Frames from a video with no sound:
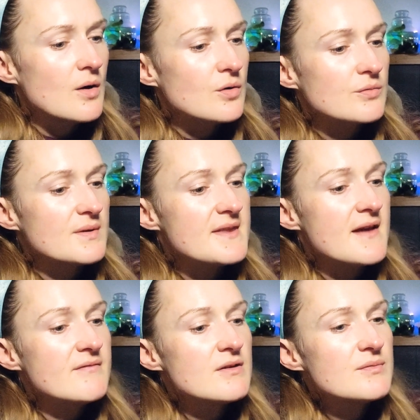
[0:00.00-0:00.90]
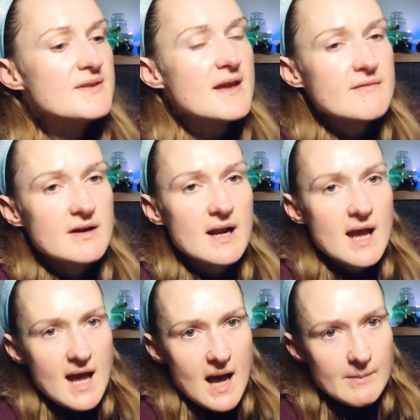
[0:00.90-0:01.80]
whatever.
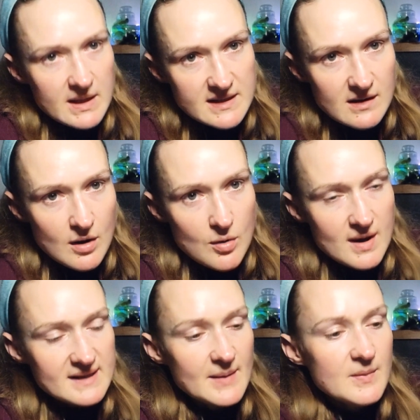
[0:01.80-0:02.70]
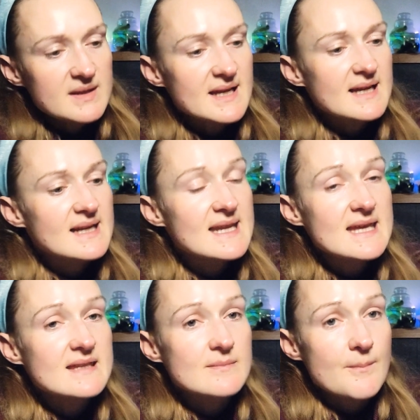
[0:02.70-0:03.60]
I'm gonna go and I'm gonna
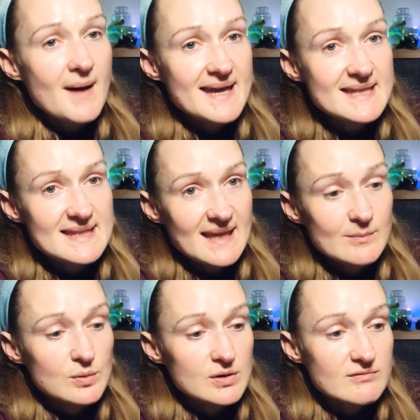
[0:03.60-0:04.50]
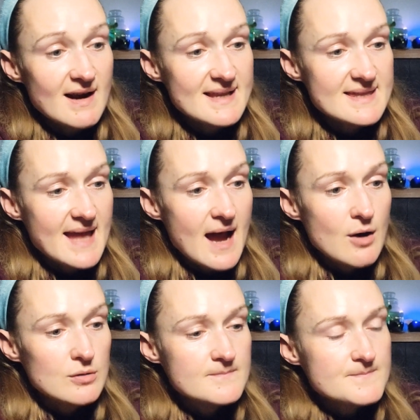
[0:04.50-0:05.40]
clean my table right
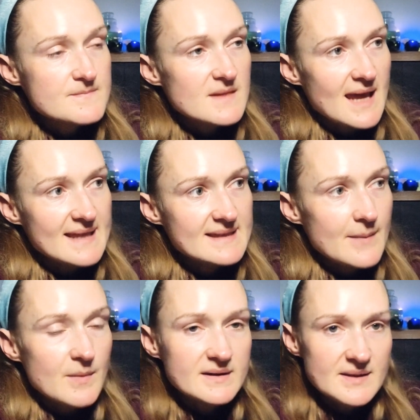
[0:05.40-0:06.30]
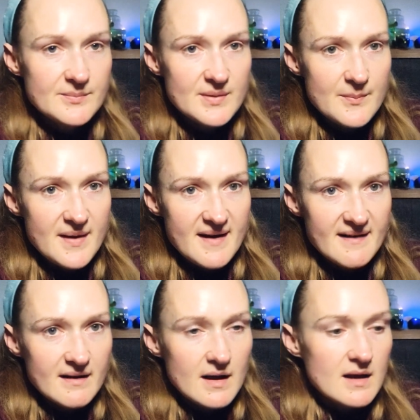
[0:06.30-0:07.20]
now, and I'm gonna
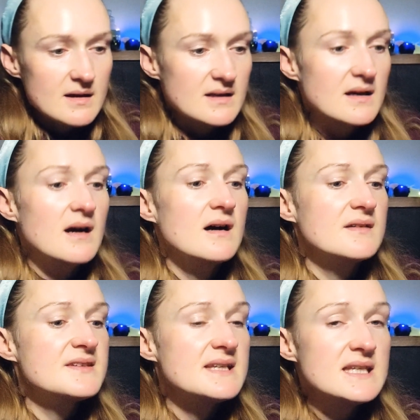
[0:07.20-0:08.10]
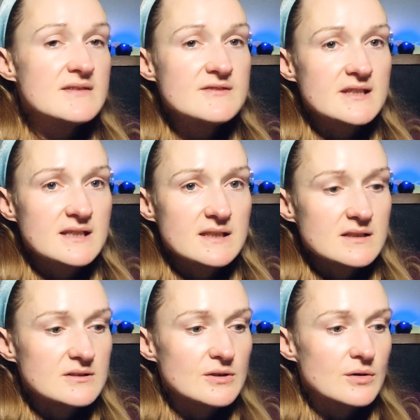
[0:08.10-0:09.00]
prepare the
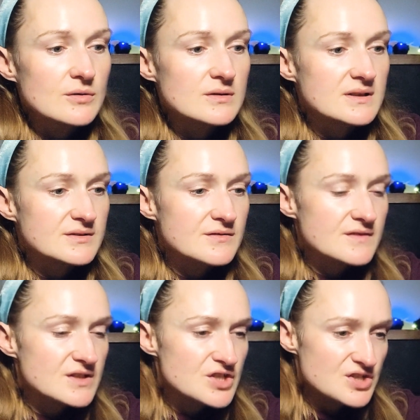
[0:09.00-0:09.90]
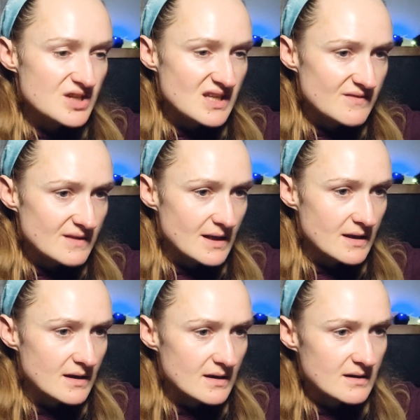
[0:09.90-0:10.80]
evening, to finish the
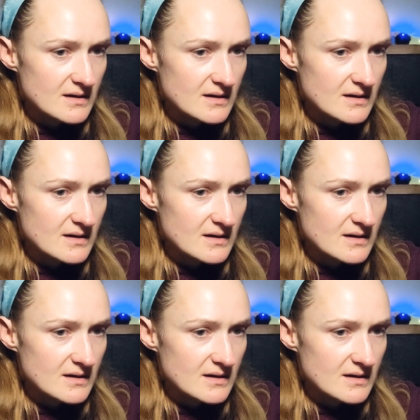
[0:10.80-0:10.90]
evening.